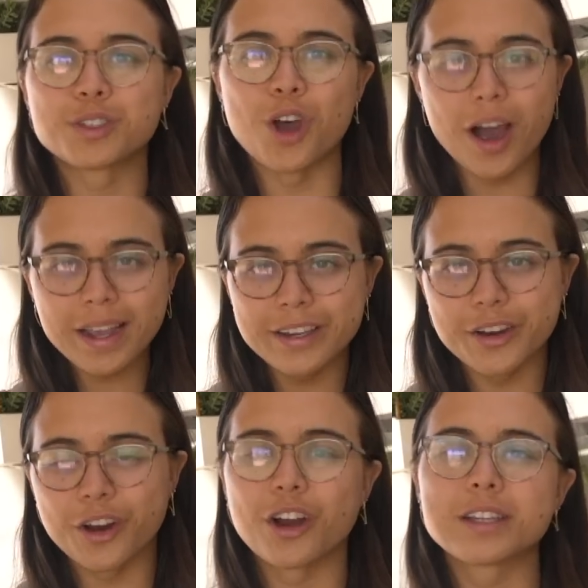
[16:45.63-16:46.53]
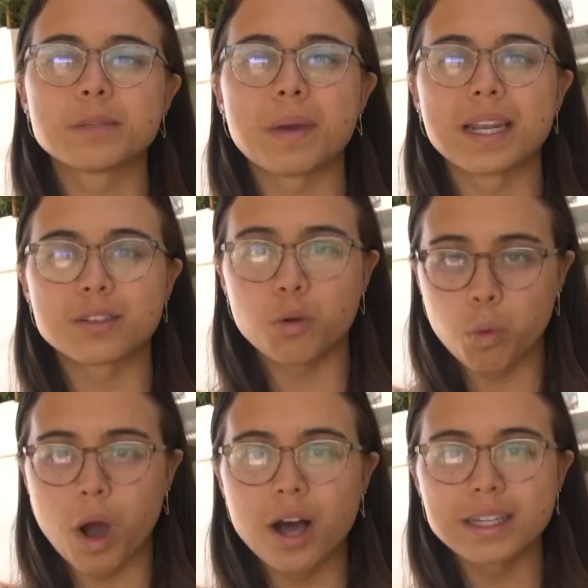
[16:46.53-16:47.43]
talking to her and spending
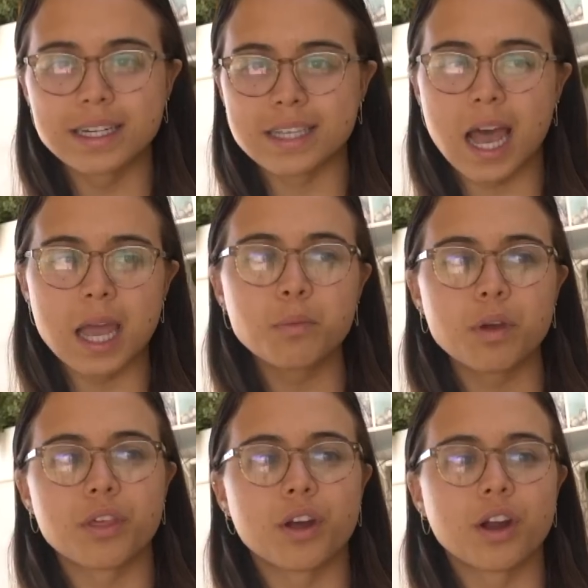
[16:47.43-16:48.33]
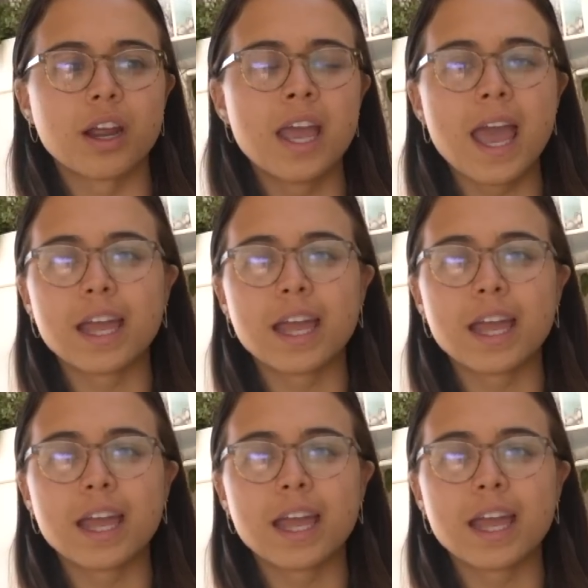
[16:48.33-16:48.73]
quality time with her